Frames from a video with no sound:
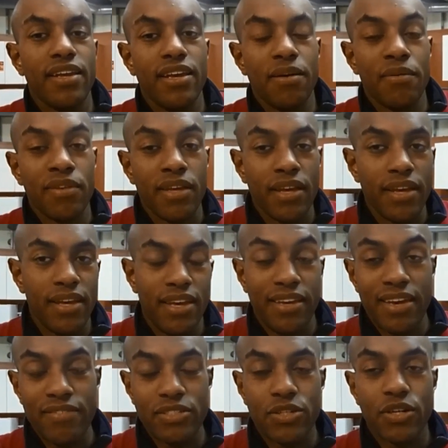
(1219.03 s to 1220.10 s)

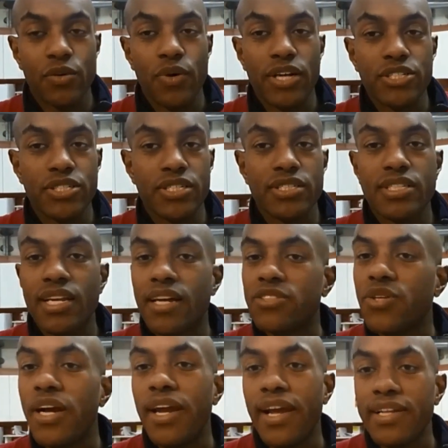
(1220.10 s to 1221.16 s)
give us your questions, and I'll
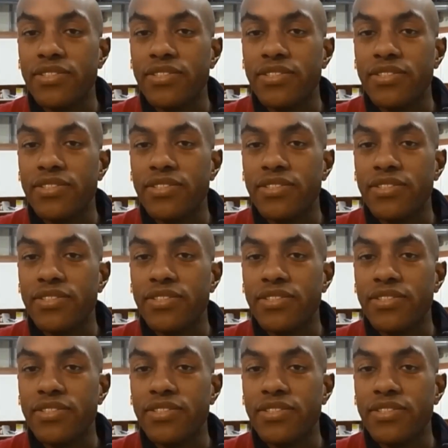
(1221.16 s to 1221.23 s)
try to